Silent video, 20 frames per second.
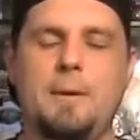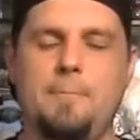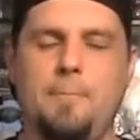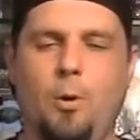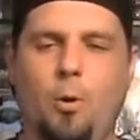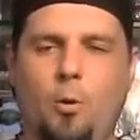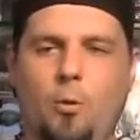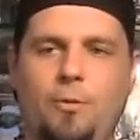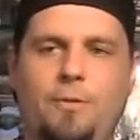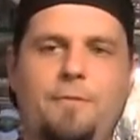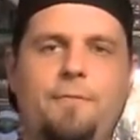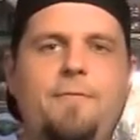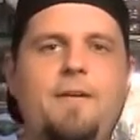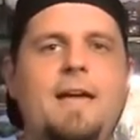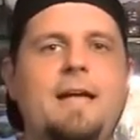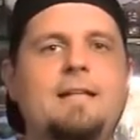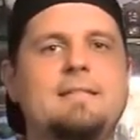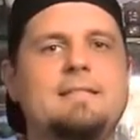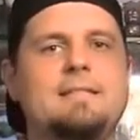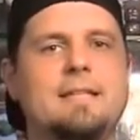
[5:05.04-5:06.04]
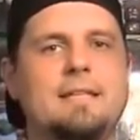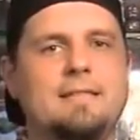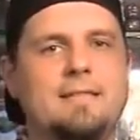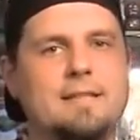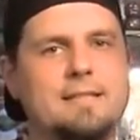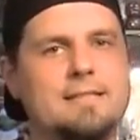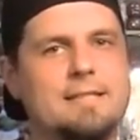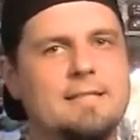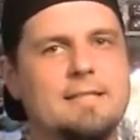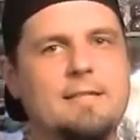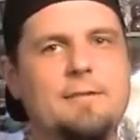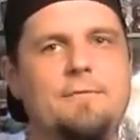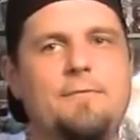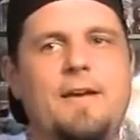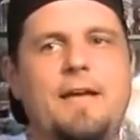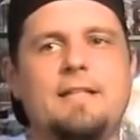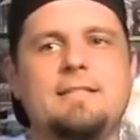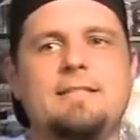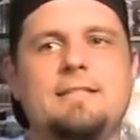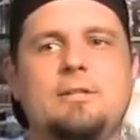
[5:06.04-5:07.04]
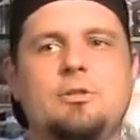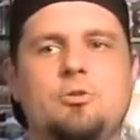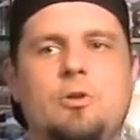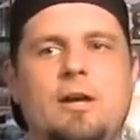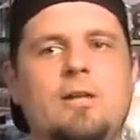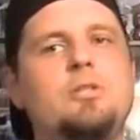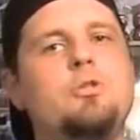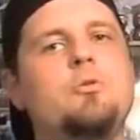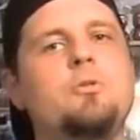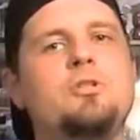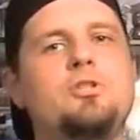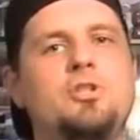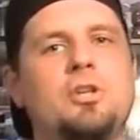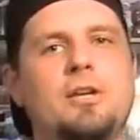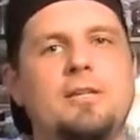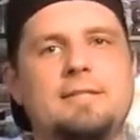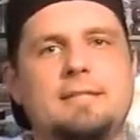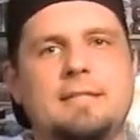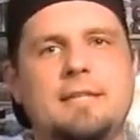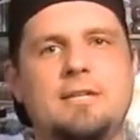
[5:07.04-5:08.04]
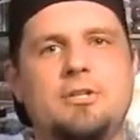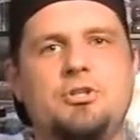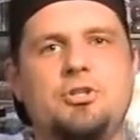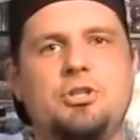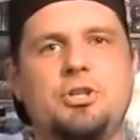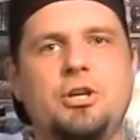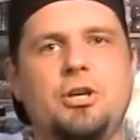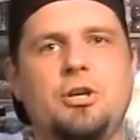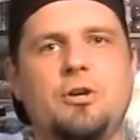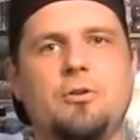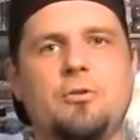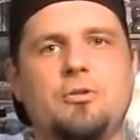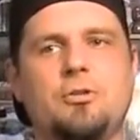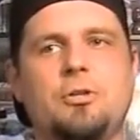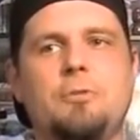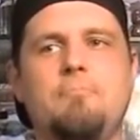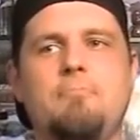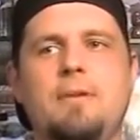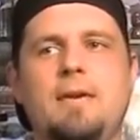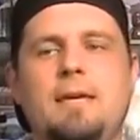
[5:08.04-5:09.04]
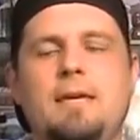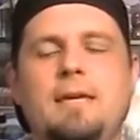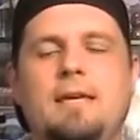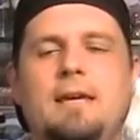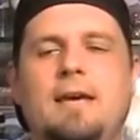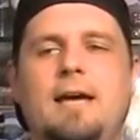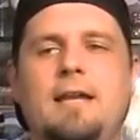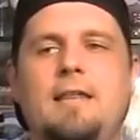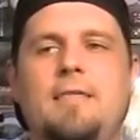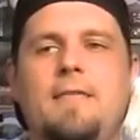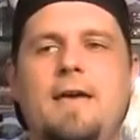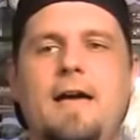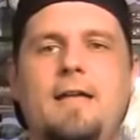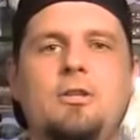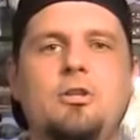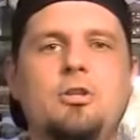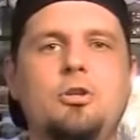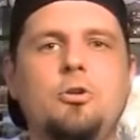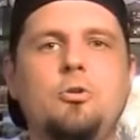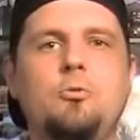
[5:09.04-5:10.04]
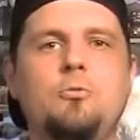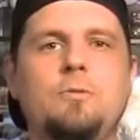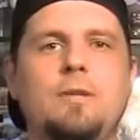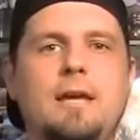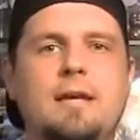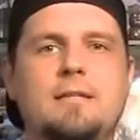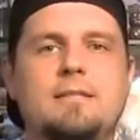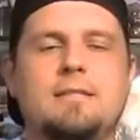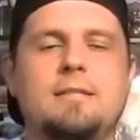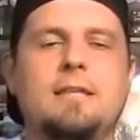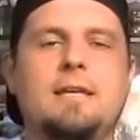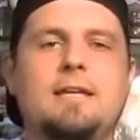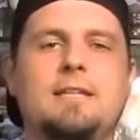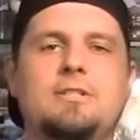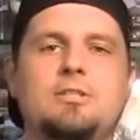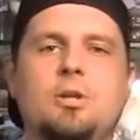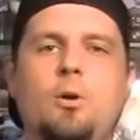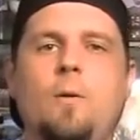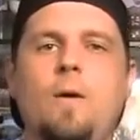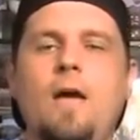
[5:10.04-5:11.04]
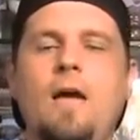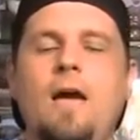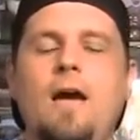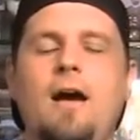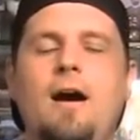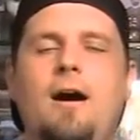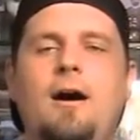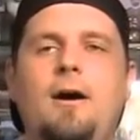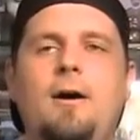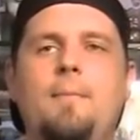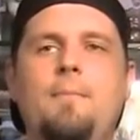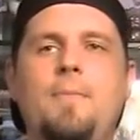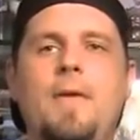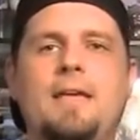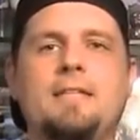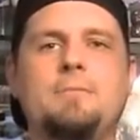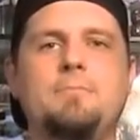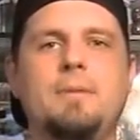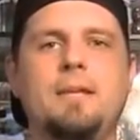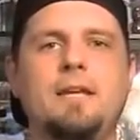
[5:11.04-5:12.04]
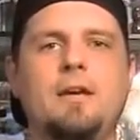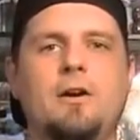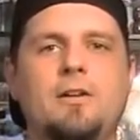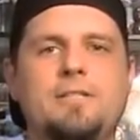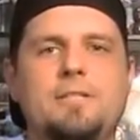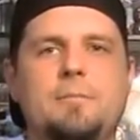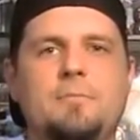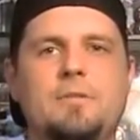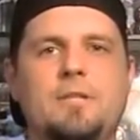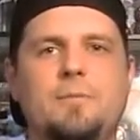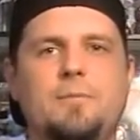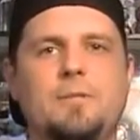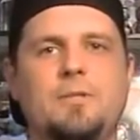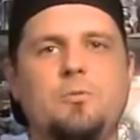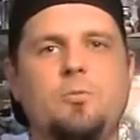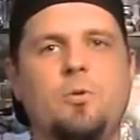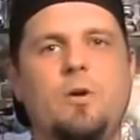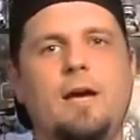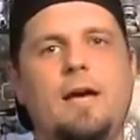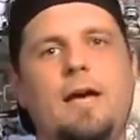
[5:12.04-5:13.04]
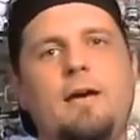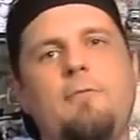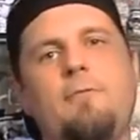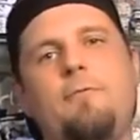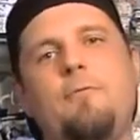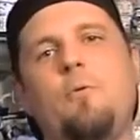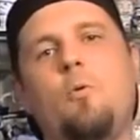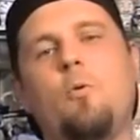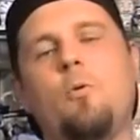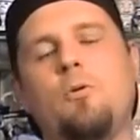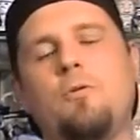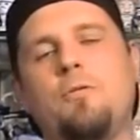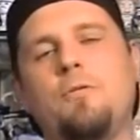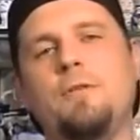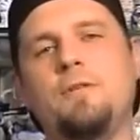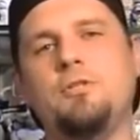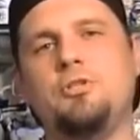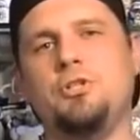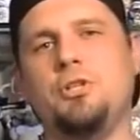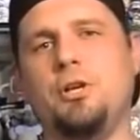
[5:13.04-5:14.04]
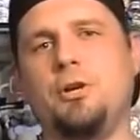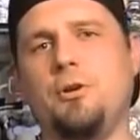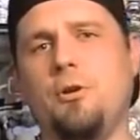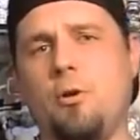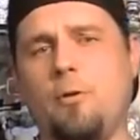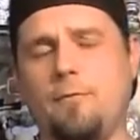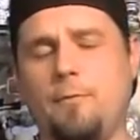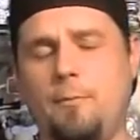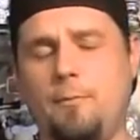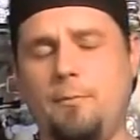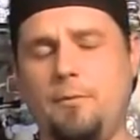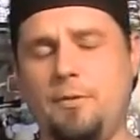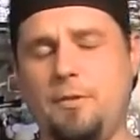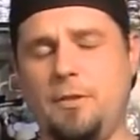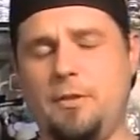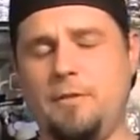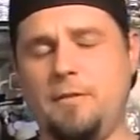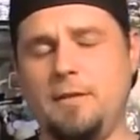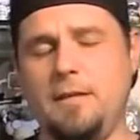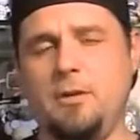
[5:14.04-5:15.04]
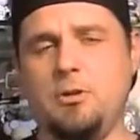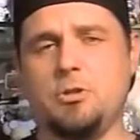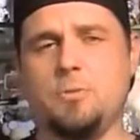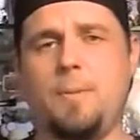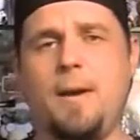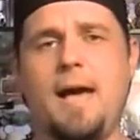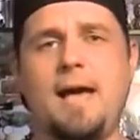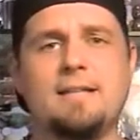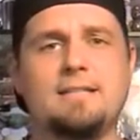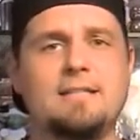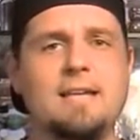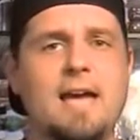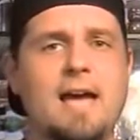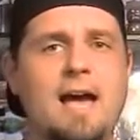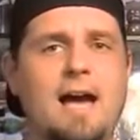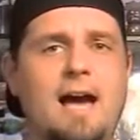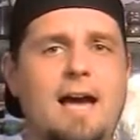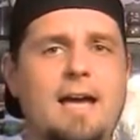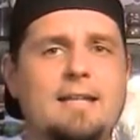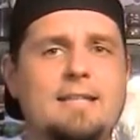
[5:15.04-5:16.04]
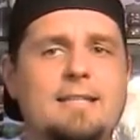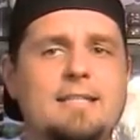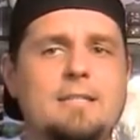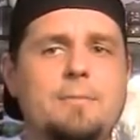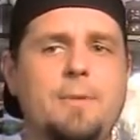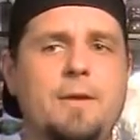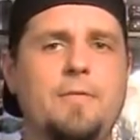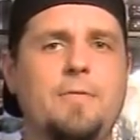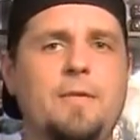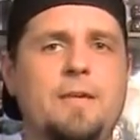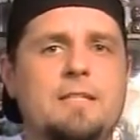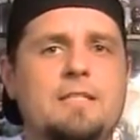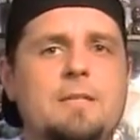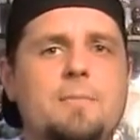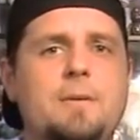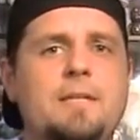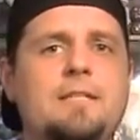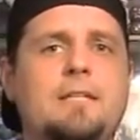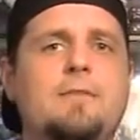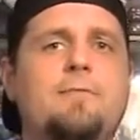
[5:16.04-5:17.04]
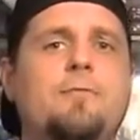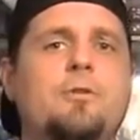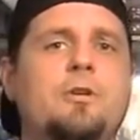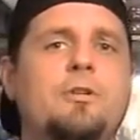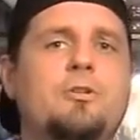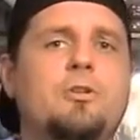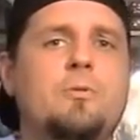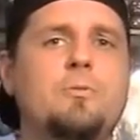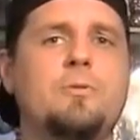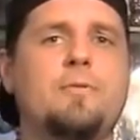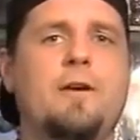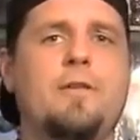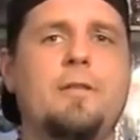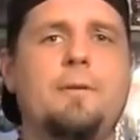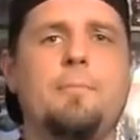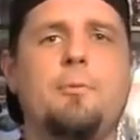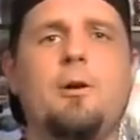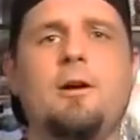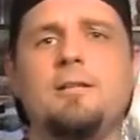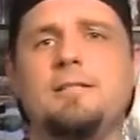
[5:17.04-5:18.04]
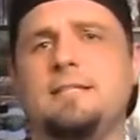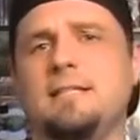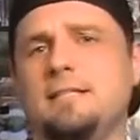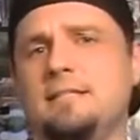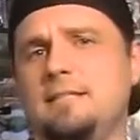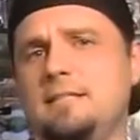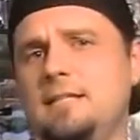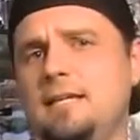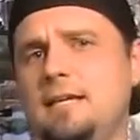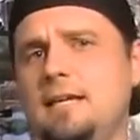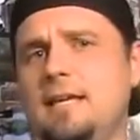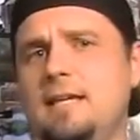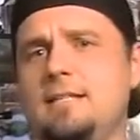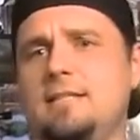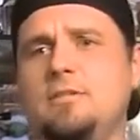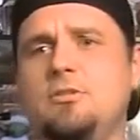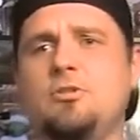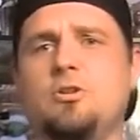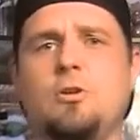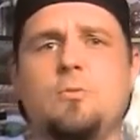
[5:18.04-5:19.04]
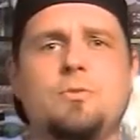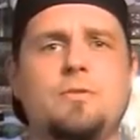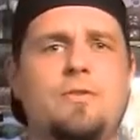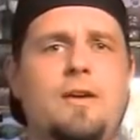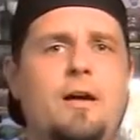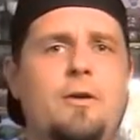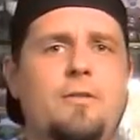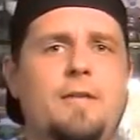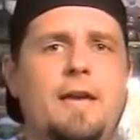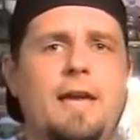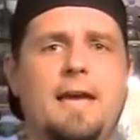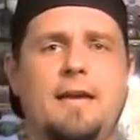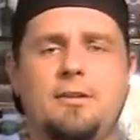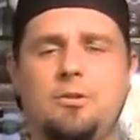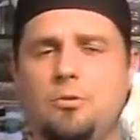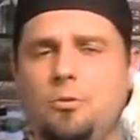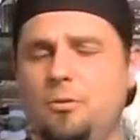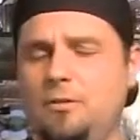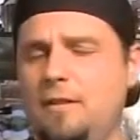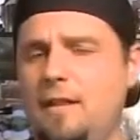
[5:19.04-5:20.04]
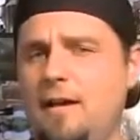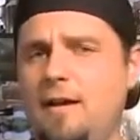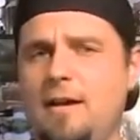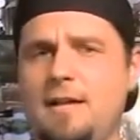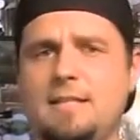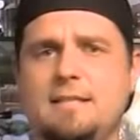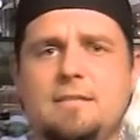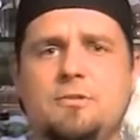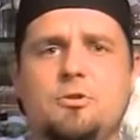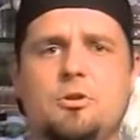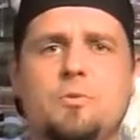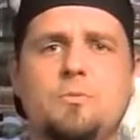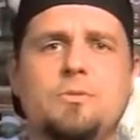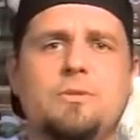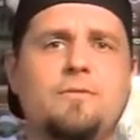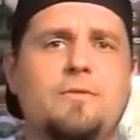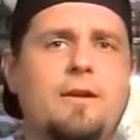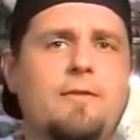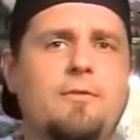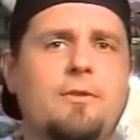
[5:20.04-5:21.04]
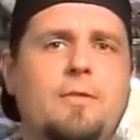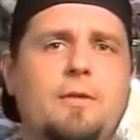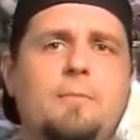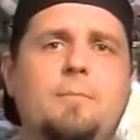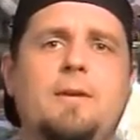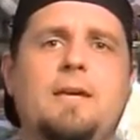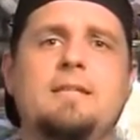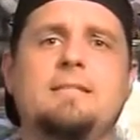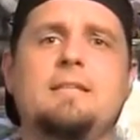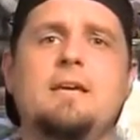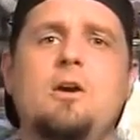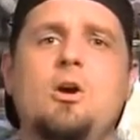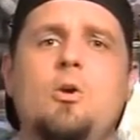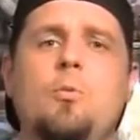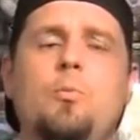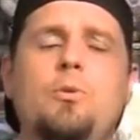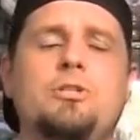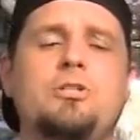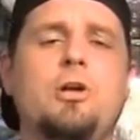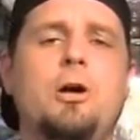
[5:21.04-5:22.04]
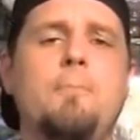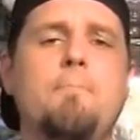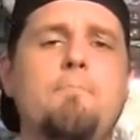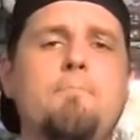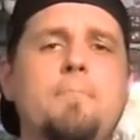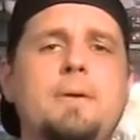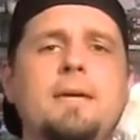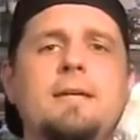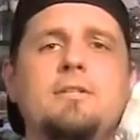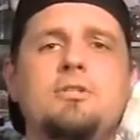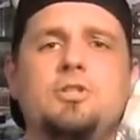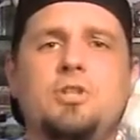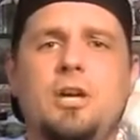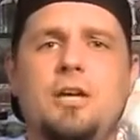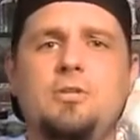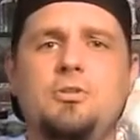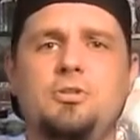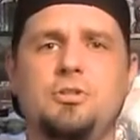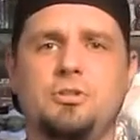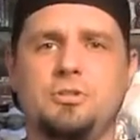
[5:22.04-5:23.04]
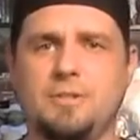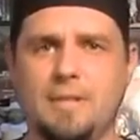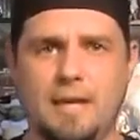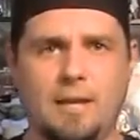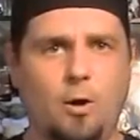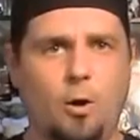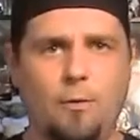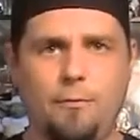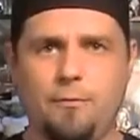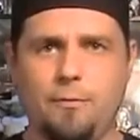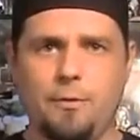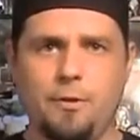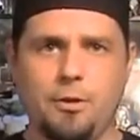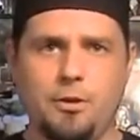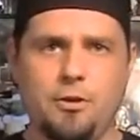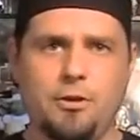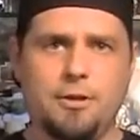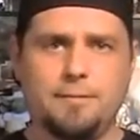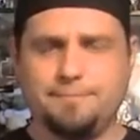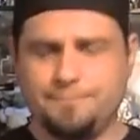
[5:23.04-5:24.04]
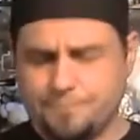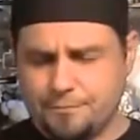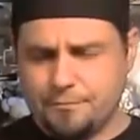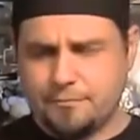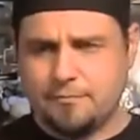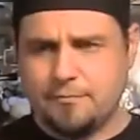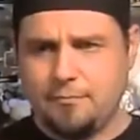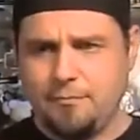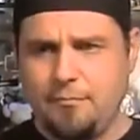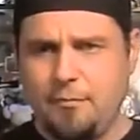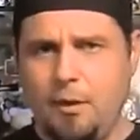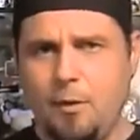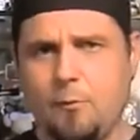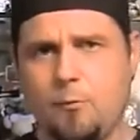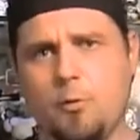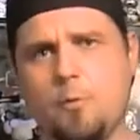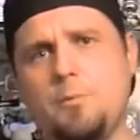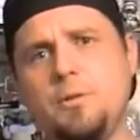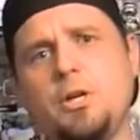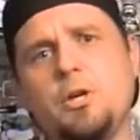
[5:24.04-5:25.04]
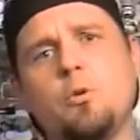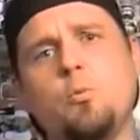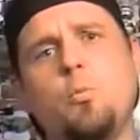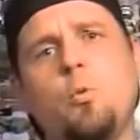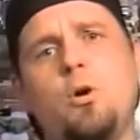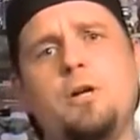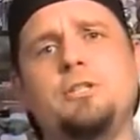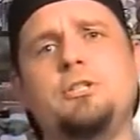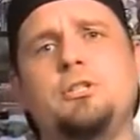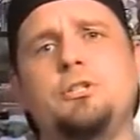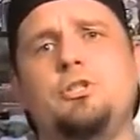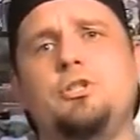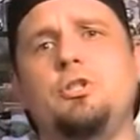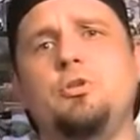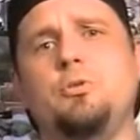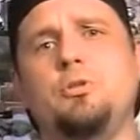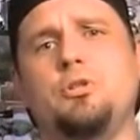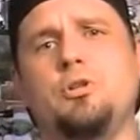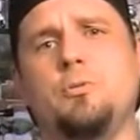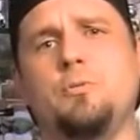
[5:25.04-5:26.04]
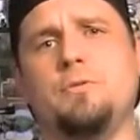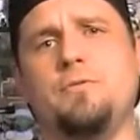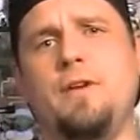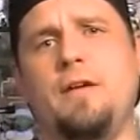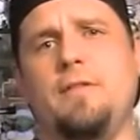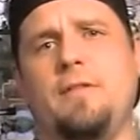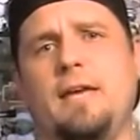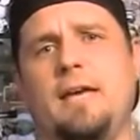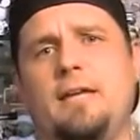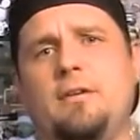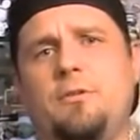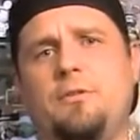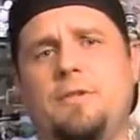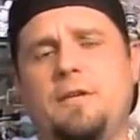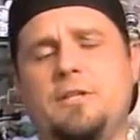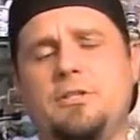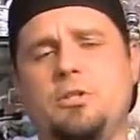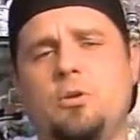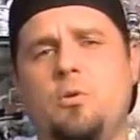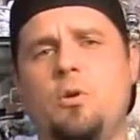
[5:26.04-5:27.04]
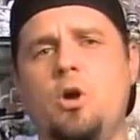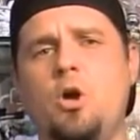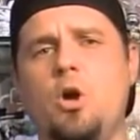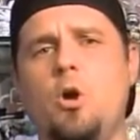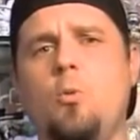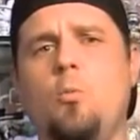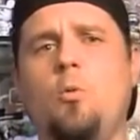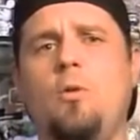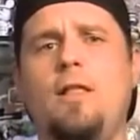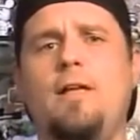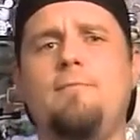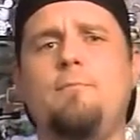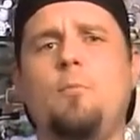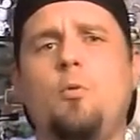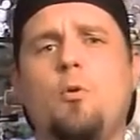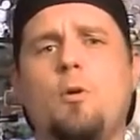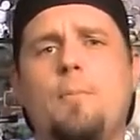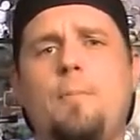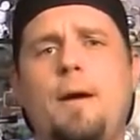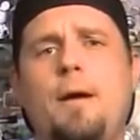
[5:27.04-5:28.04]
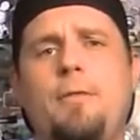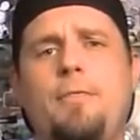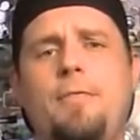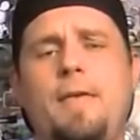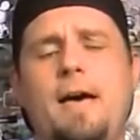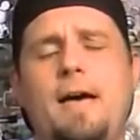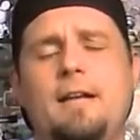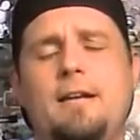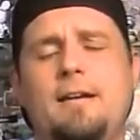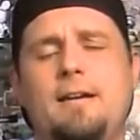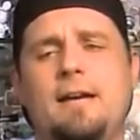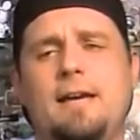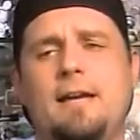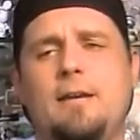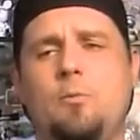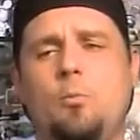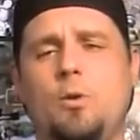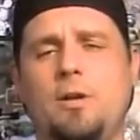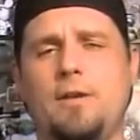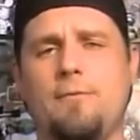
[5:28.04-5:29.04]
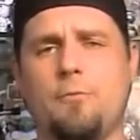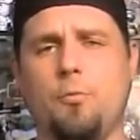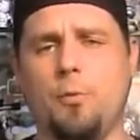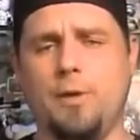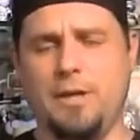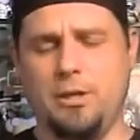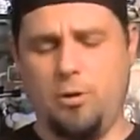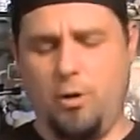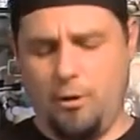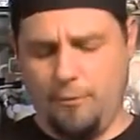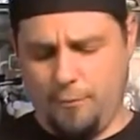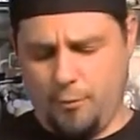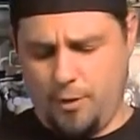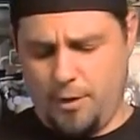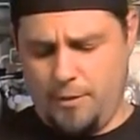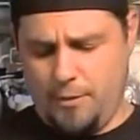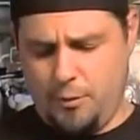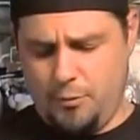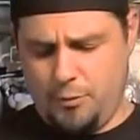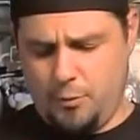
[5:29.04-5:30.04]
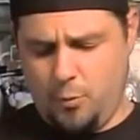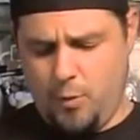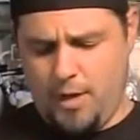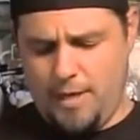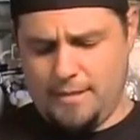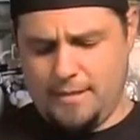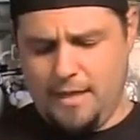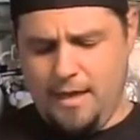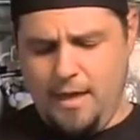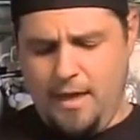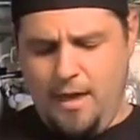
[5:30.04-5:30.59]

poll the fans, they listen to the fans, and they try to adjust each year to make it kind of that new next thing. So as many awesome tips as we'll have for this year, or from the years past, I anticipate things to be different in terms of how they process tickets, in terms of how they handle lines, in terms of everything, because we saw big changes, and all for the good, from year 1 to 2 in terms of how they handle things. So we'll have more about that and whatever we can offer in those ways.